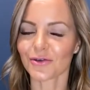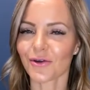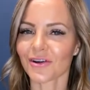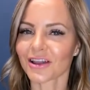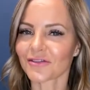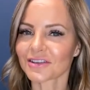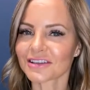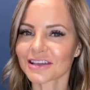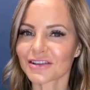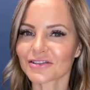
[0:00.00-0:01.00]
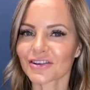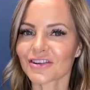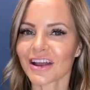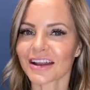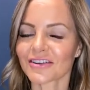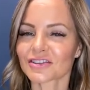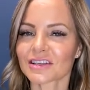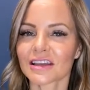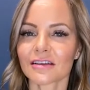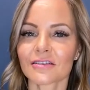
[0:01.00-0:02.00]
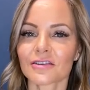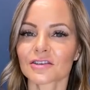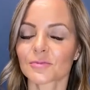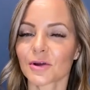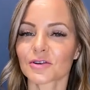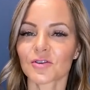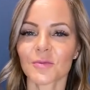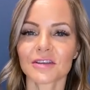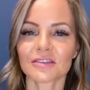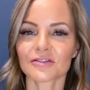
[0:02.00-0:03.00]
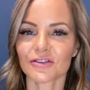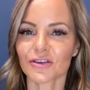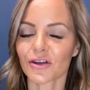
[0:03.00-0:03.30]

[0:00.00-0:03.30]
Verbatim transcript: you're a gifted teacher, energy healer, spiritual messenger,